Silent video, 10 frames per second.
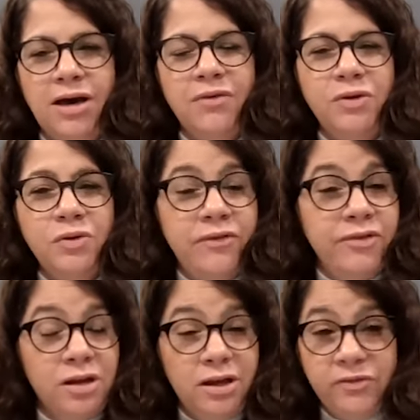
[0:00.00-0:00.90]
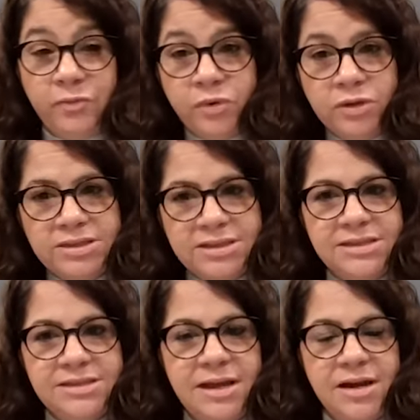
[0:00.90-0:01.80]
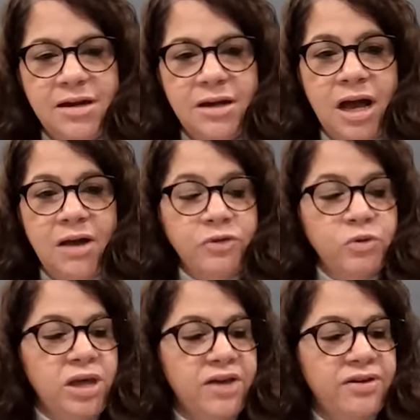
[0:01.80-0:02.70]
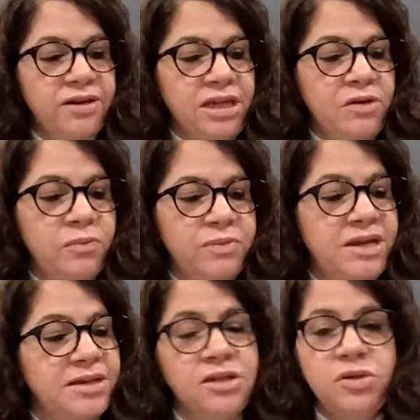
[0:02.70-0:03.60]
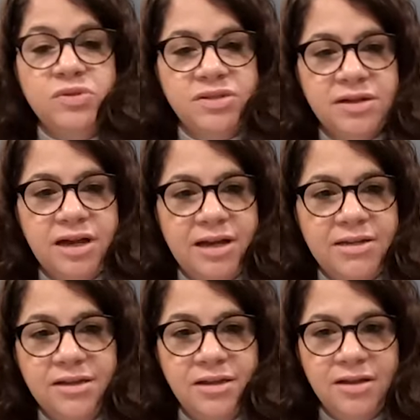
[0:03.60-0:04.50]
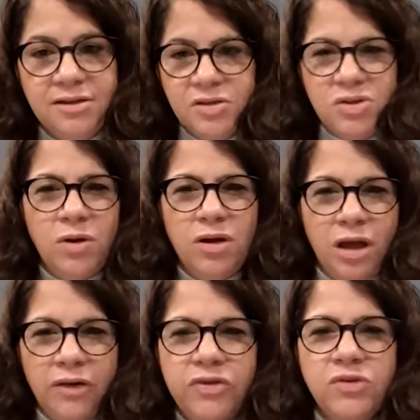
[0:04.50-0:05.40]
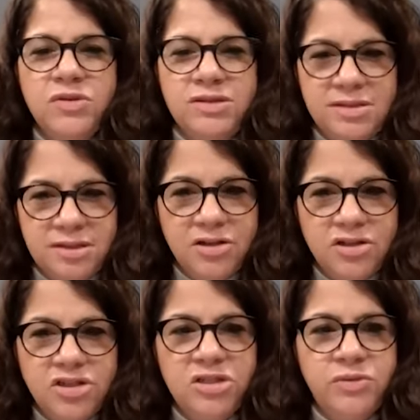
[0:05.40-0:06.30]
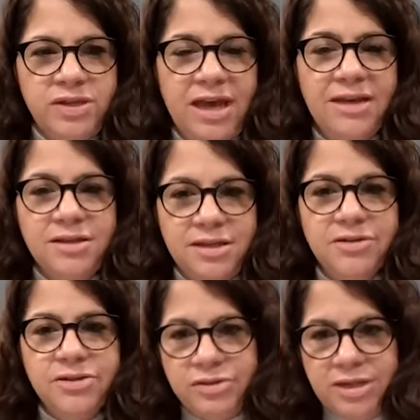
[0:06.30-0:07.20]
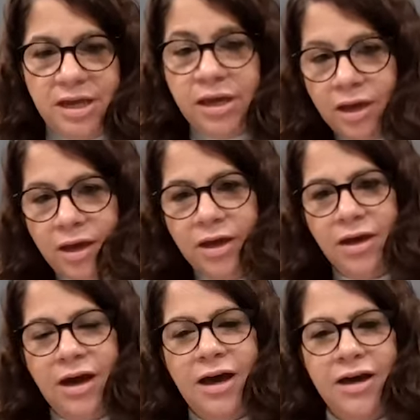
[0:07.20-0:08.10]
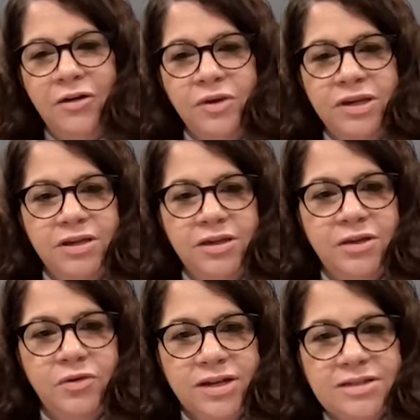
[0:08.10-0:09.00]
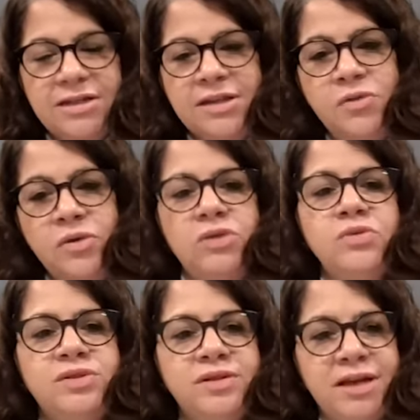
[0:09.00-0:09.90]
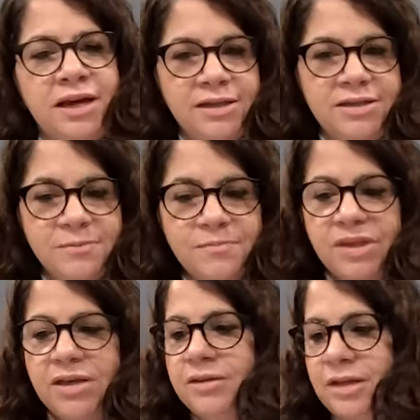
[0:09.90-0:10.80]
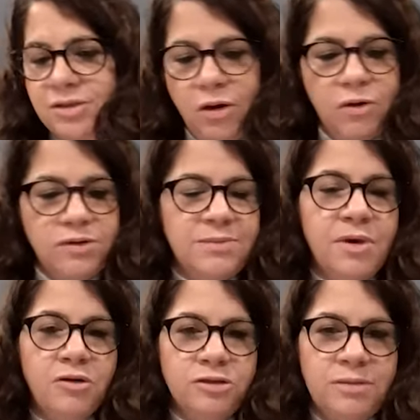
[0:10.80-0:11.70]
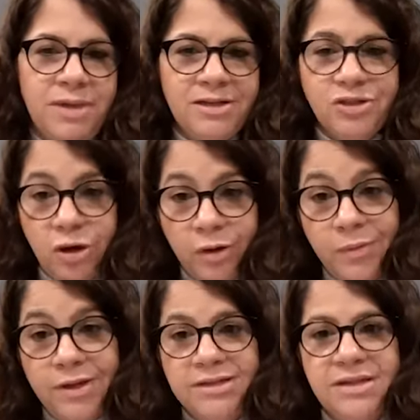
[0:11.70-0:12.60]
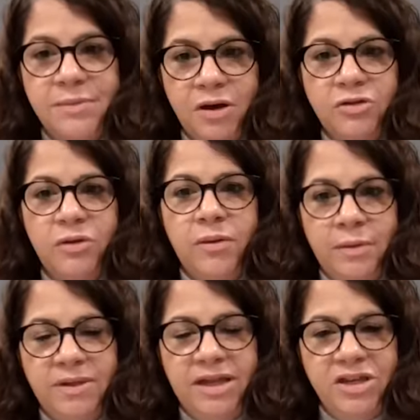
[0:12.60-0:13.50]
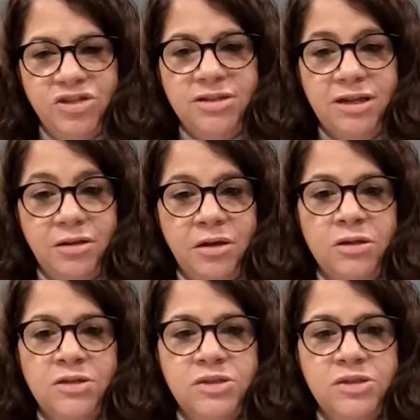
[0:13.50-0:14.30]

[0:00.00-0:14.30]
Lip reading: We do have a lot of bulletins there. We do have a new updated user guide. So a lot of those discussions we had here today, we create a new user guide that talks about the main topics about application technology.